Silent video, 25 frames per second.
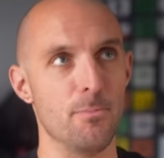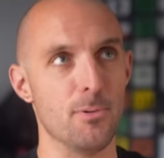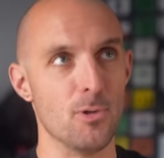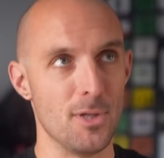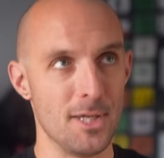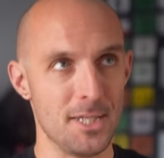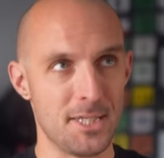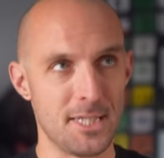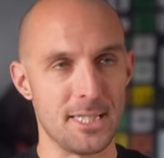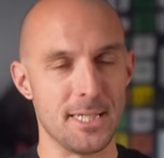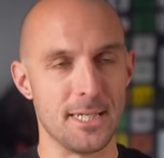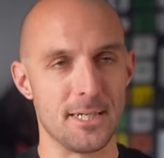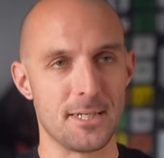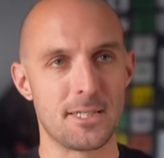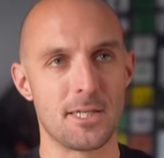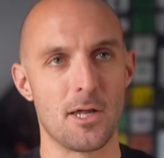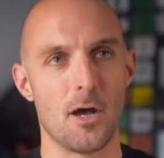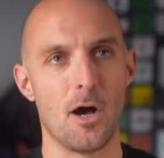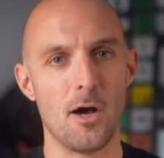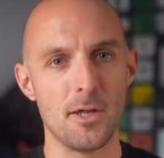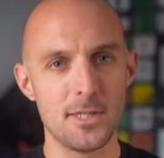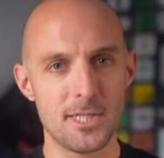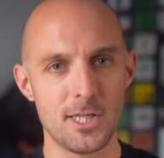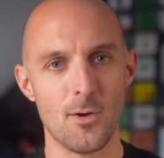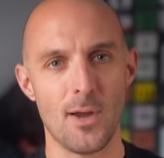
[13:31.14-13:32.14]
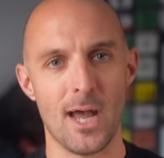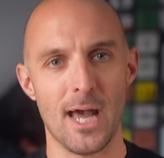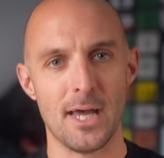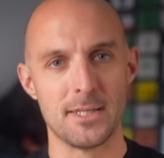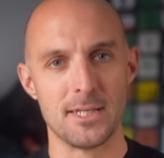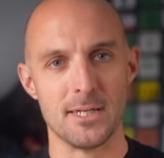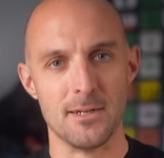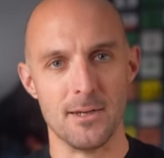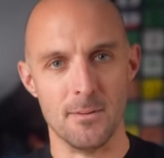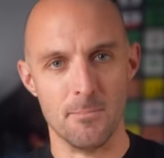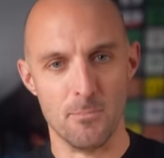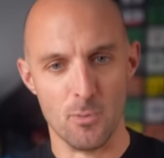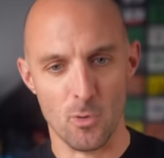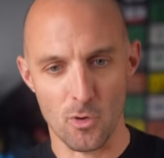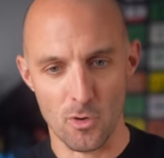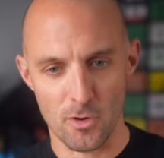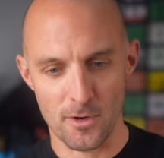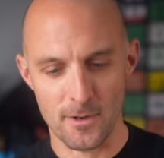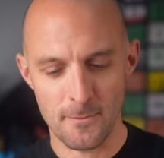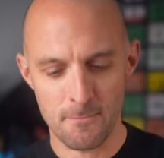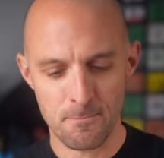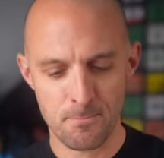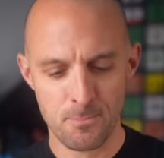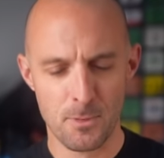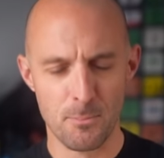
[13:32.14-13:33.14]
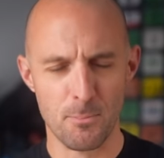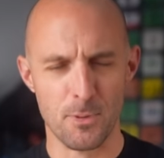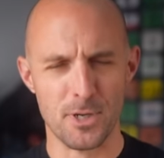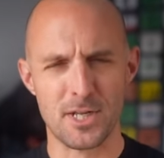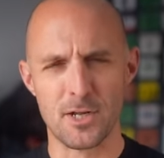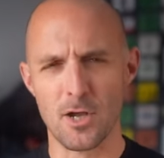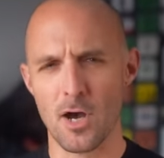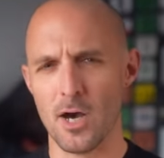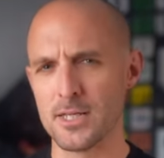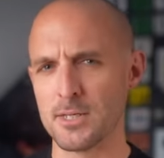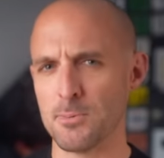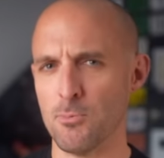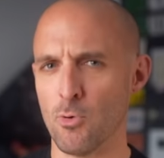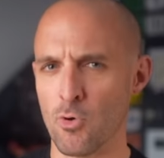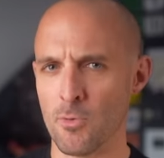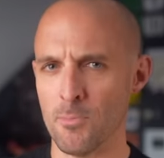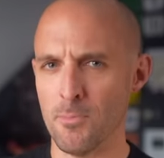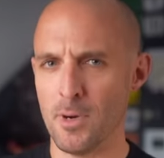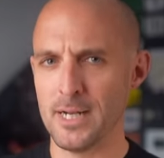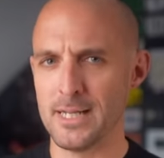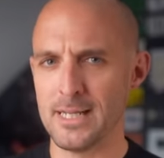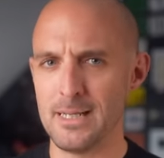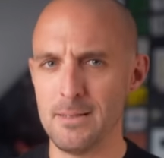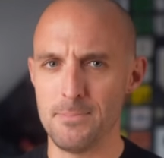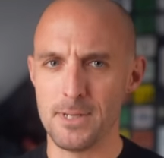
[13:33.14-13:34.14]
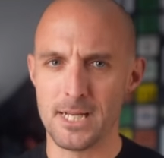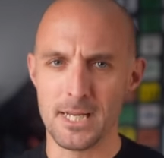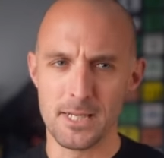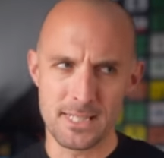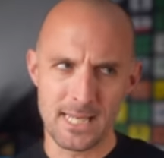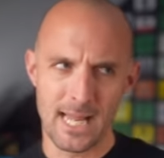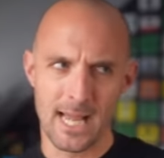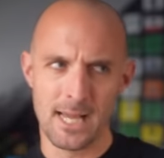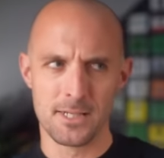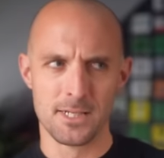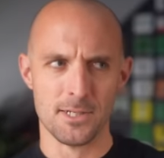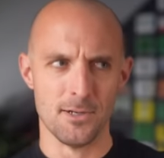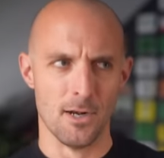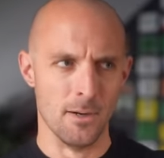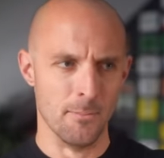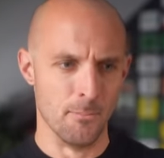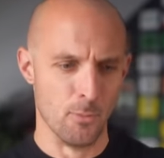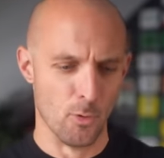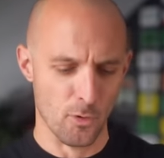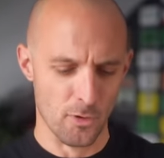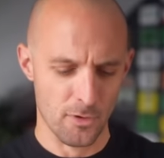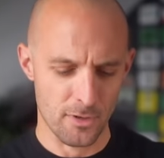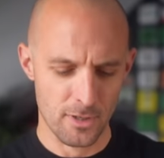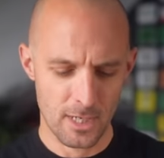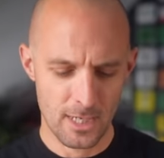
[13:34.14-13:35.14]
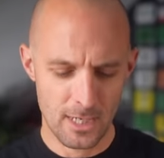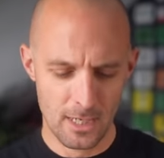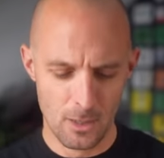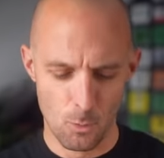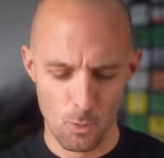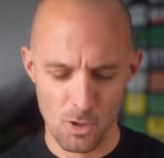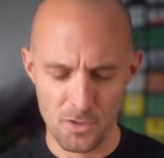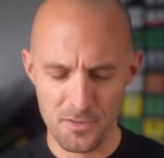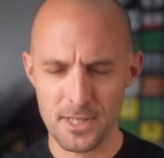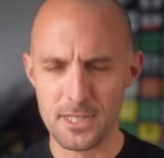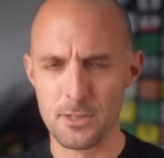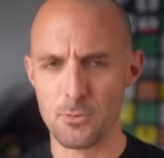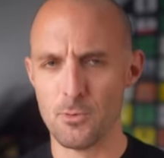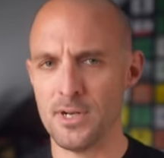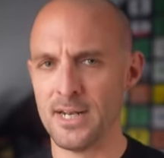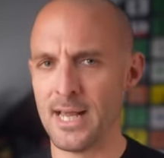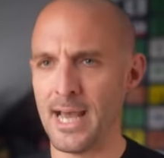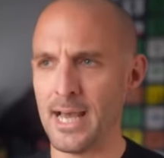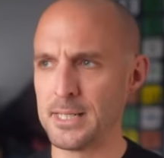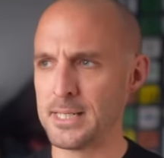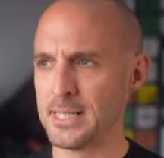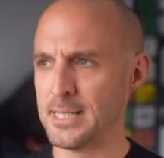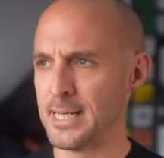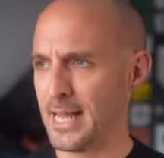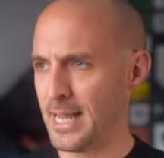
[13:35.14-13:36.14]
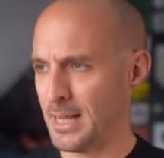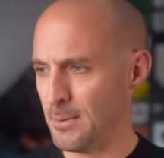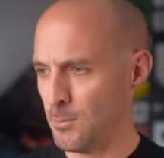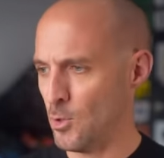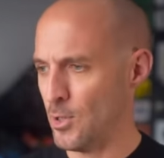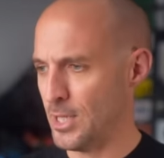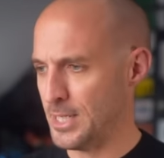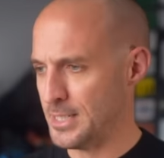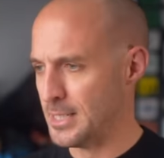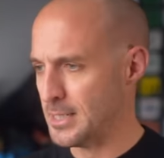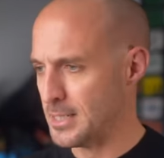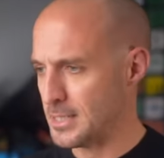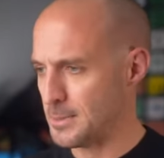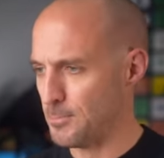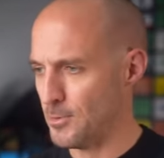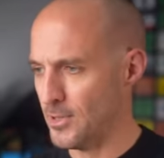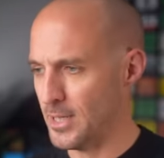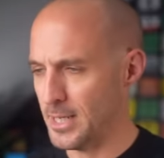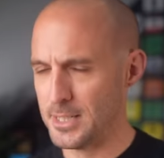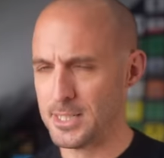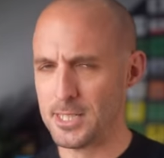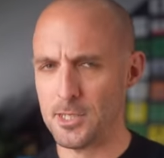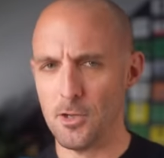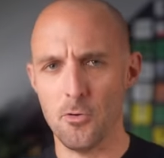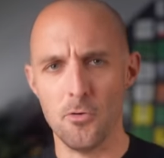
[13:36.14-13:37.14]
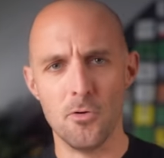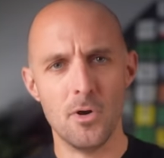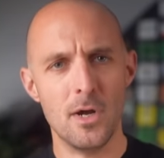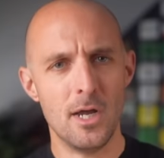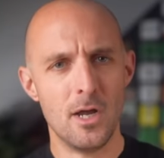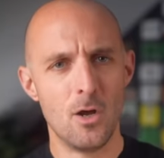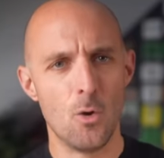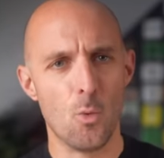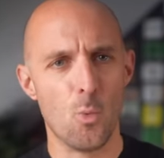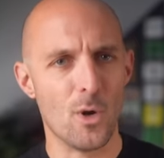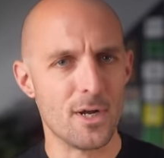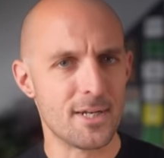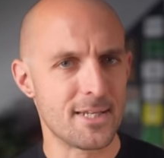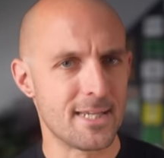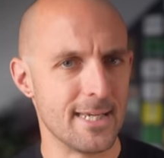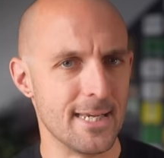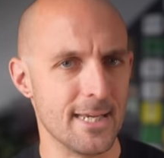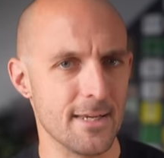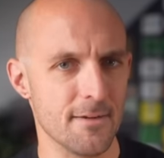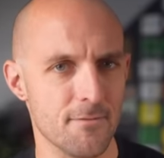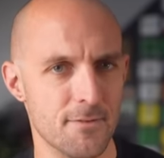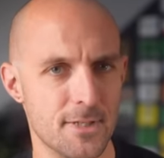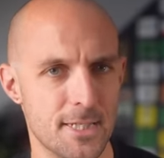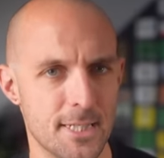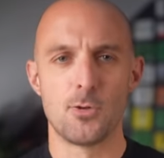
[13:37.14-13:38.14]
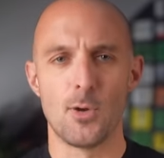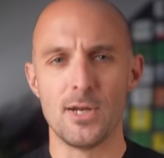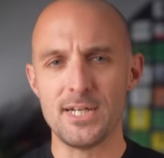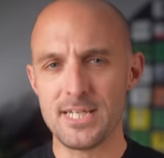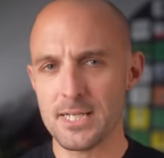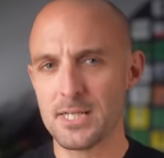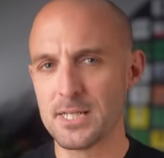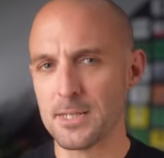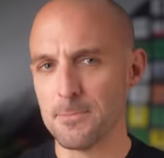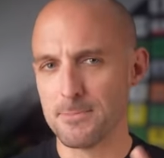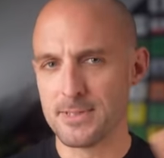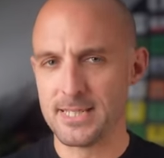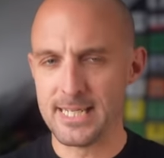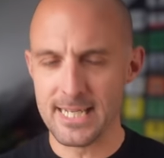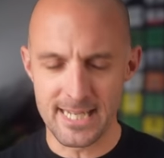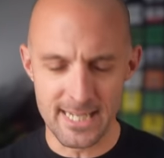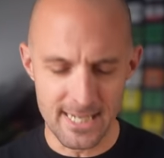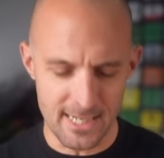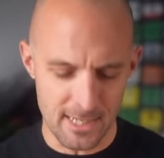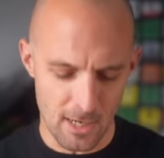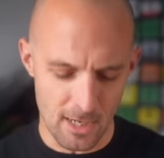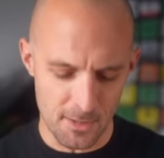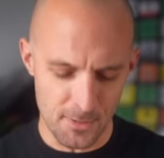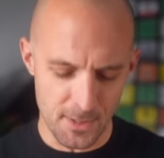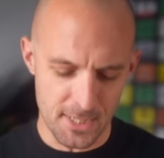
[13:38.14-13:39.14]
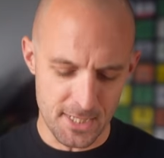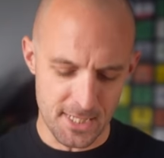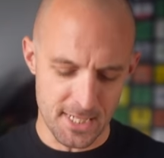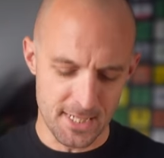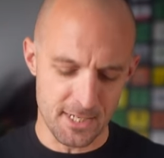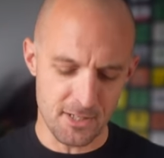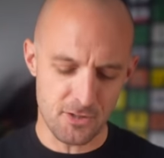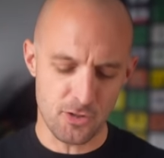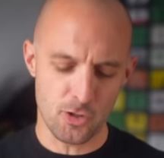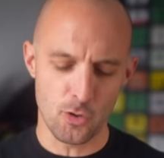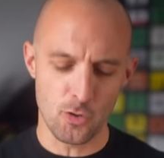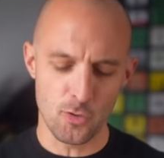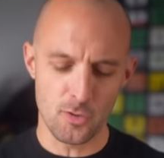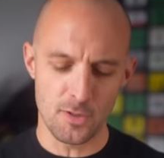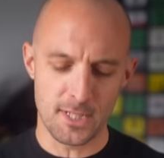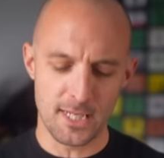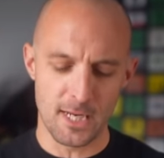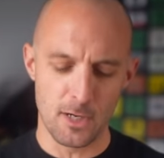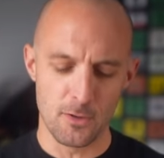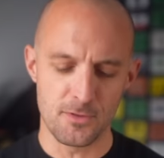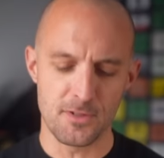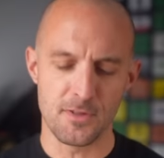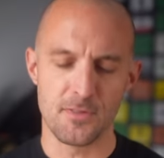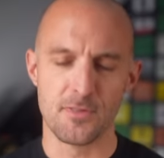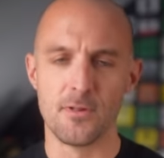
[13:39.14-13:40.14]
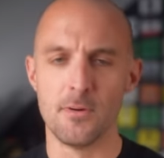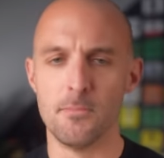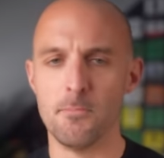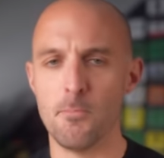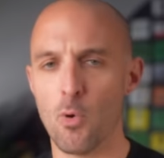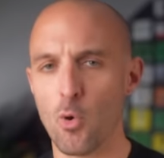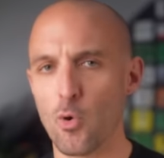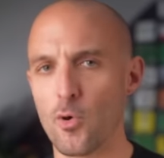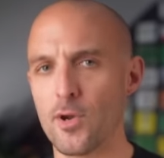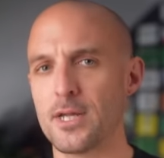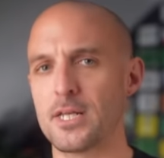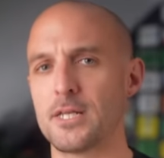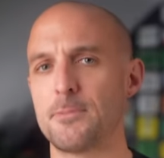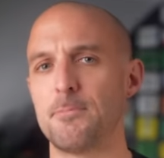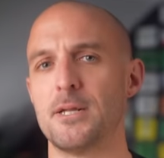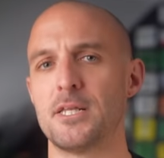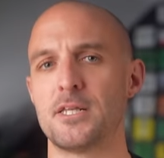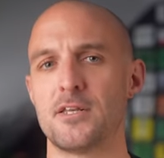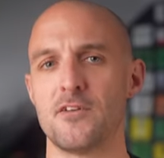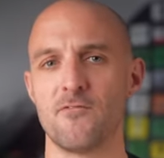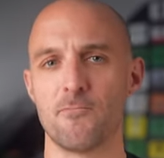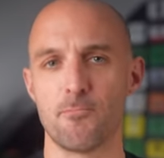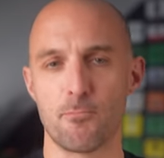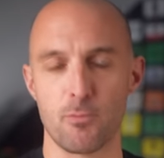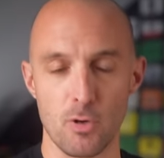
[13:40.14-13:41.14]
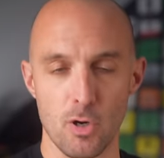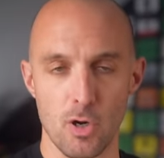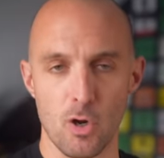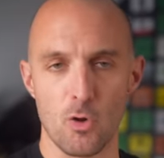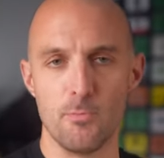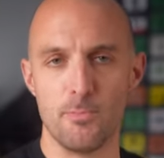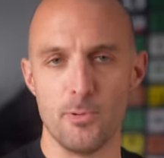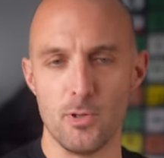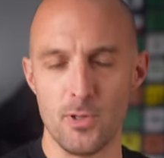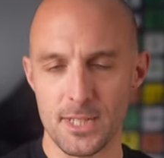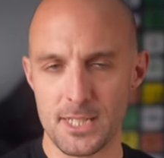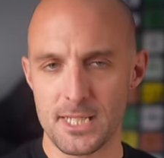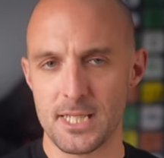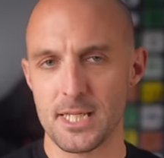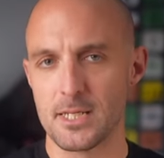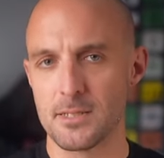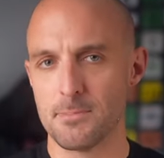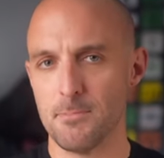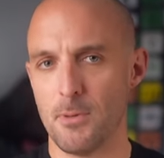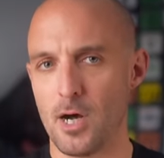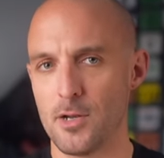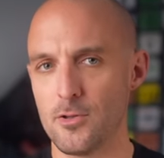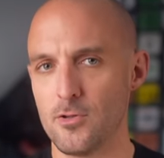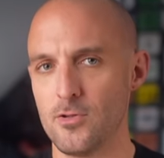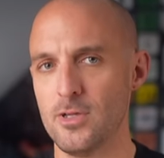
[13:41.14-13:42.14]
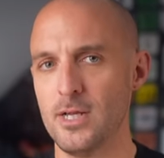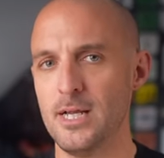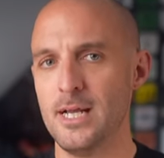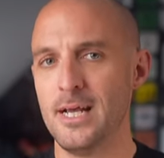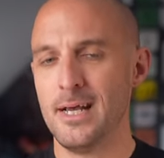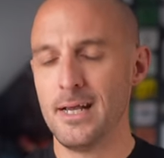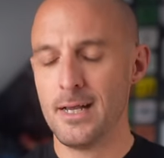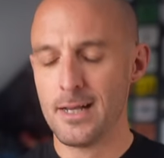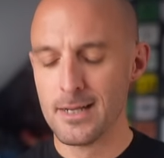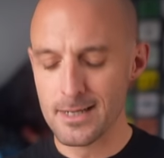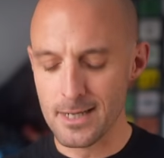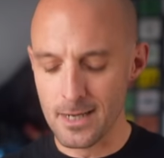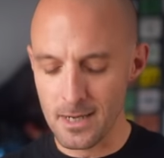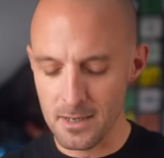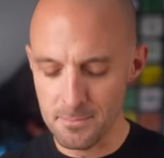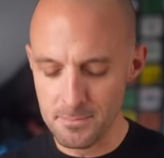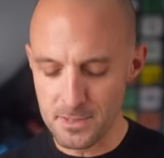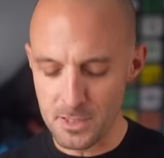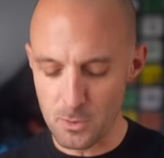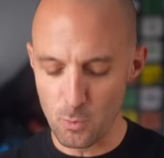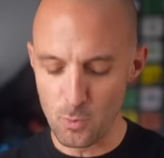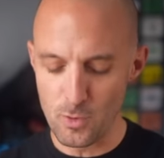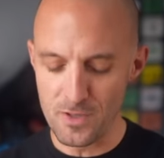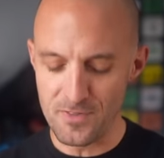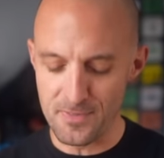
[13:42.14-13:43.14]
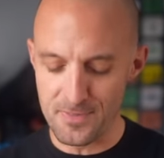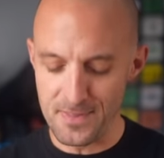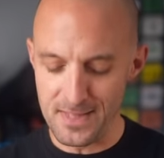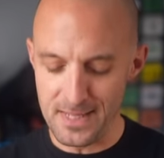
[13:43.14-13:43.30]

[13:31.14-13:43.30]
Ballistics also has it on board, but it costs more money because it has it on board, while this one has an AMOLED display. So what gives? So I did some digging on this and it turns out the more expensive Pro Ballistics model comes with